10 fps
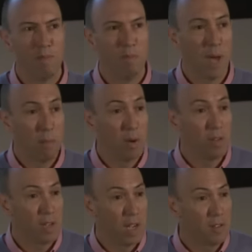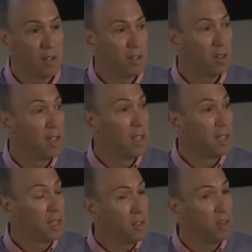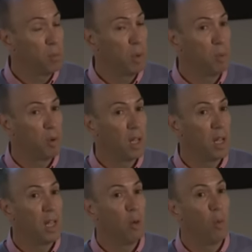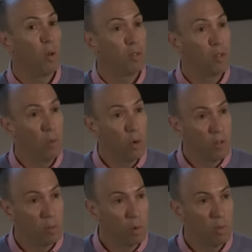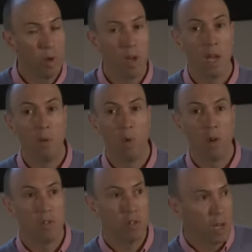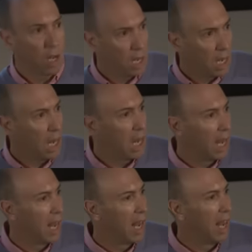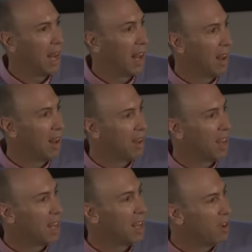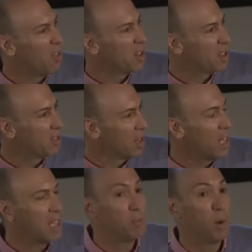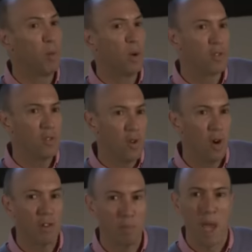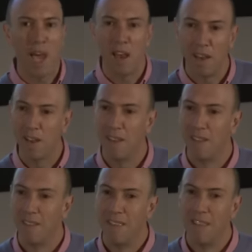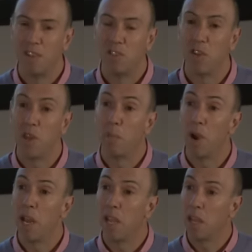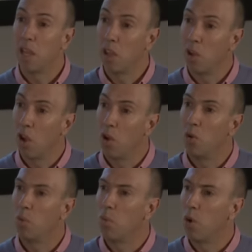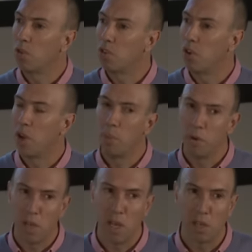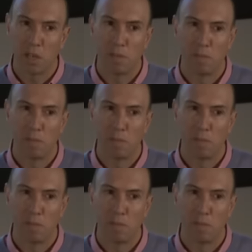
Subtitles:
pain presentations, teaching people clearly what's the worst movement and what's not just the least, but what's not as bad. So their brain can encode, what should I protect?